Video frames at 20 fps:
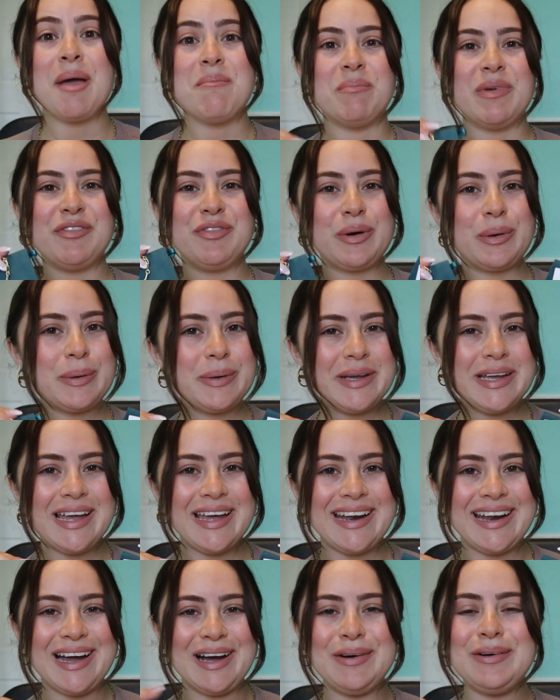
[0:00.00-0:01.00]
Before we
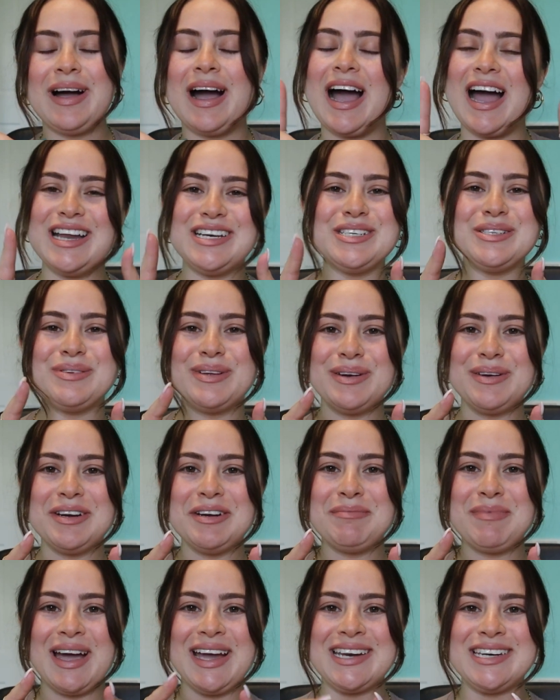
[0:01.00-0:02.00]
head out, I just want to
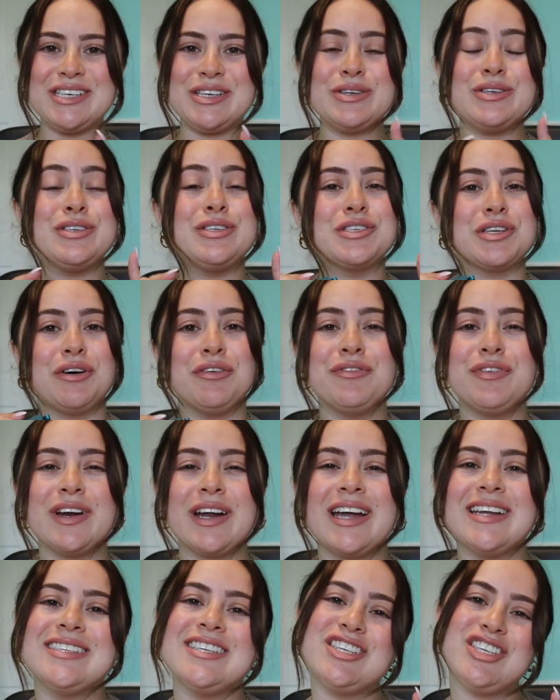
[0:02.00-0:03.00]
remind you, don't
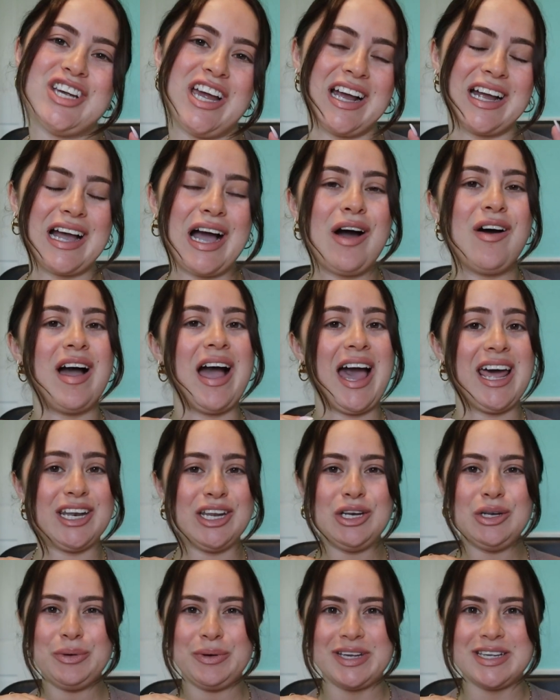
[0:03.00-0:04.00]
forget to check out
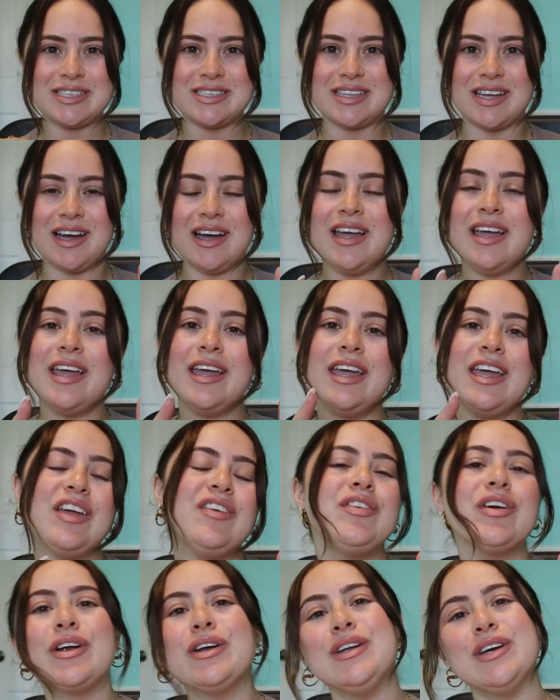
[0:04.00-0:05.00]
Ana Luisa
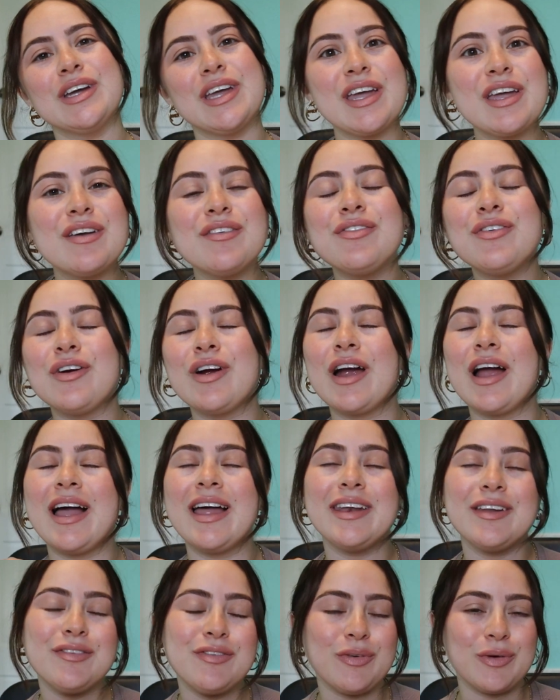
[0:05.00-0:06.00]
if you're looking for
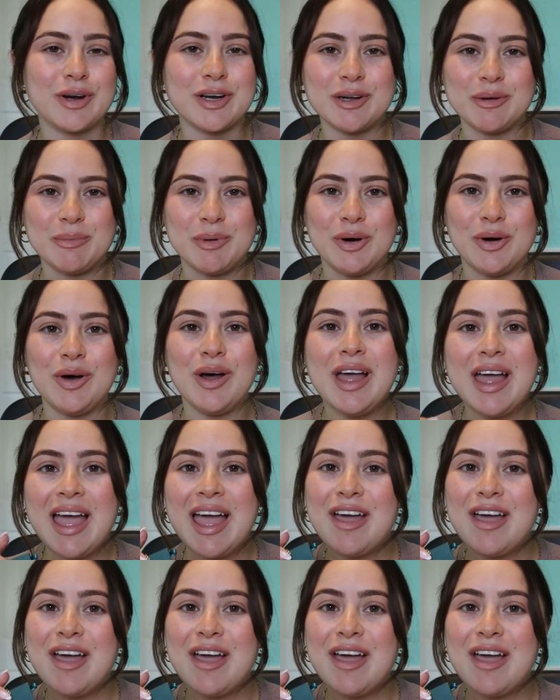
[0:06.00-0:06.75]
an affordable,